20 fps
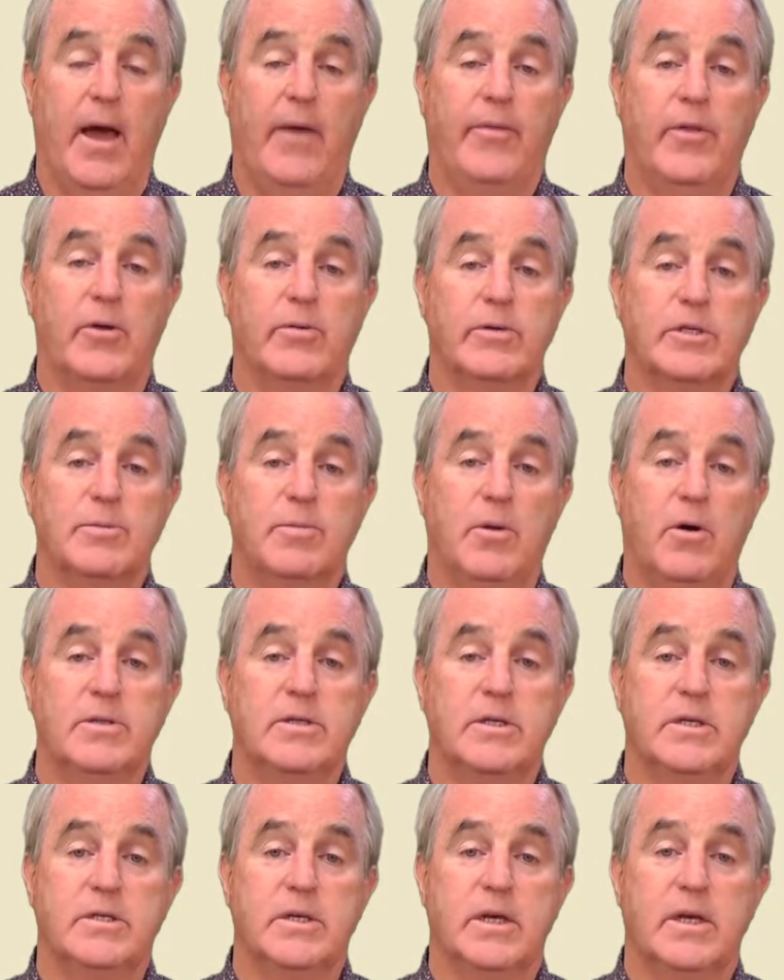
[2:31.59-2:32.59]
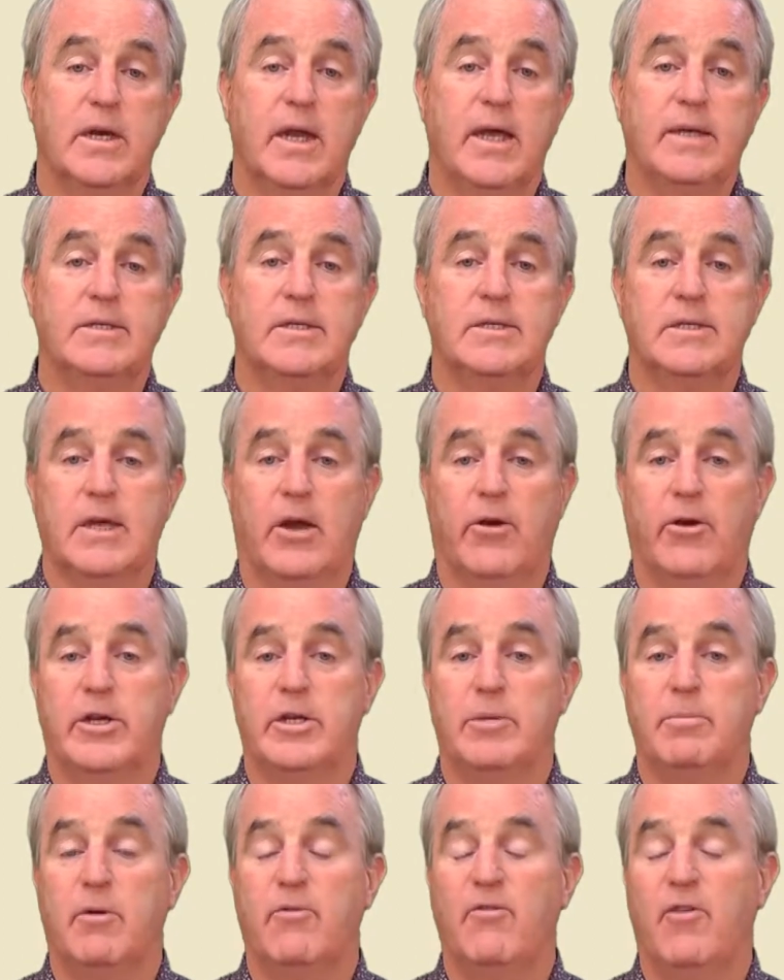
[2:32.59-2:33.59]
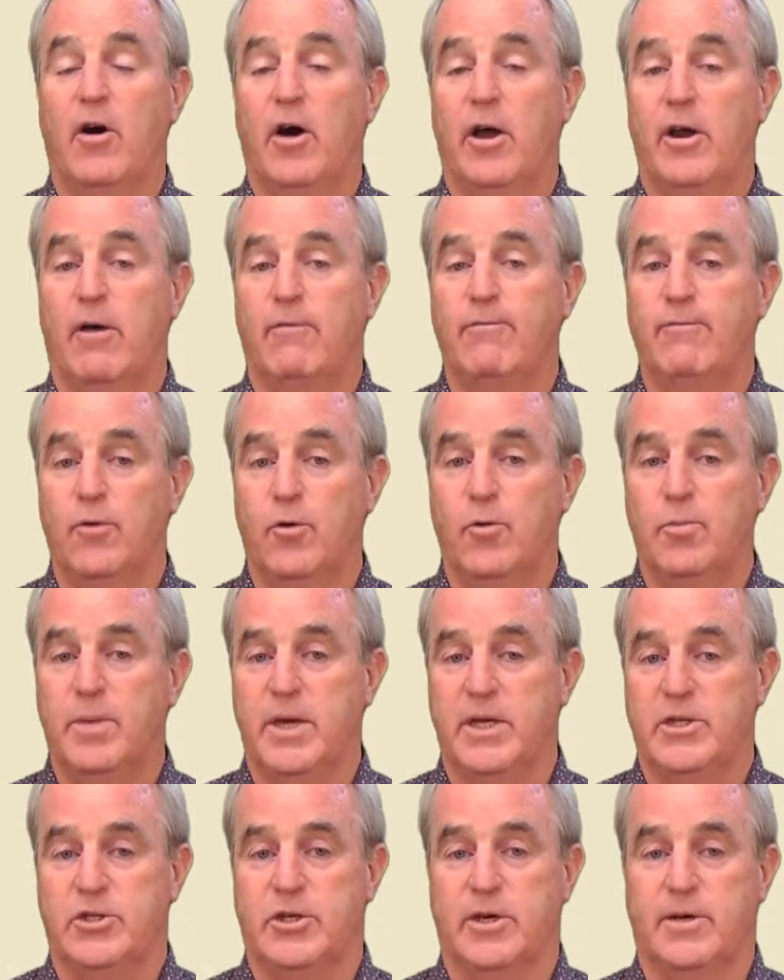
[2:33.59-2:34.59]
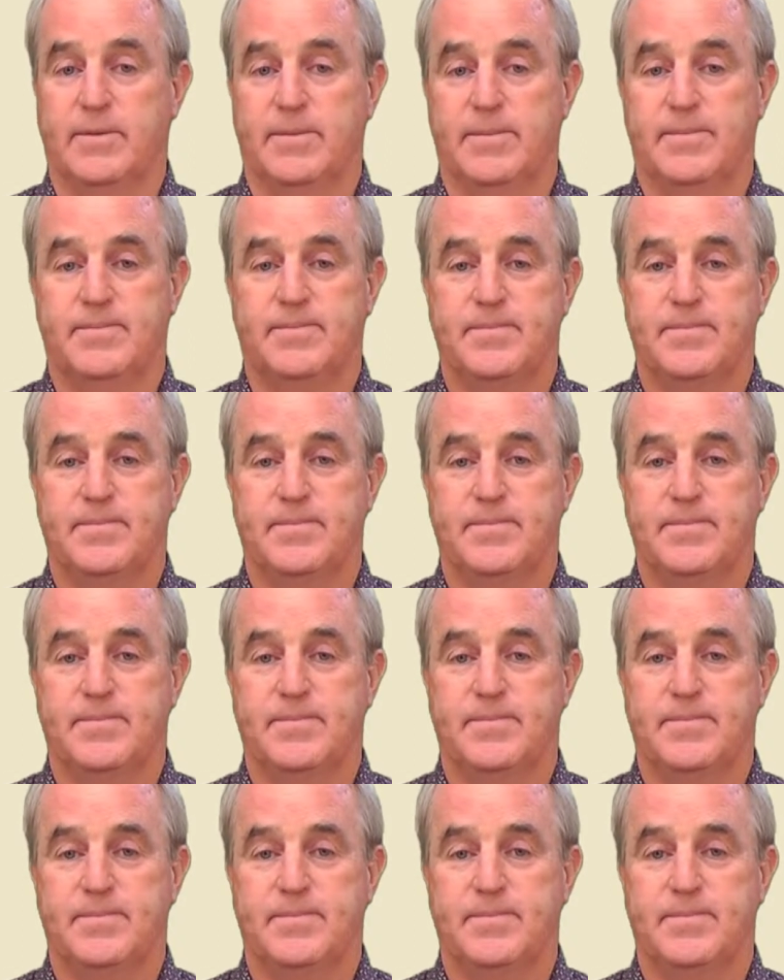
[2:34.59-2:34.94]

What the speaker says: and the responses are necessary to provide a full picture.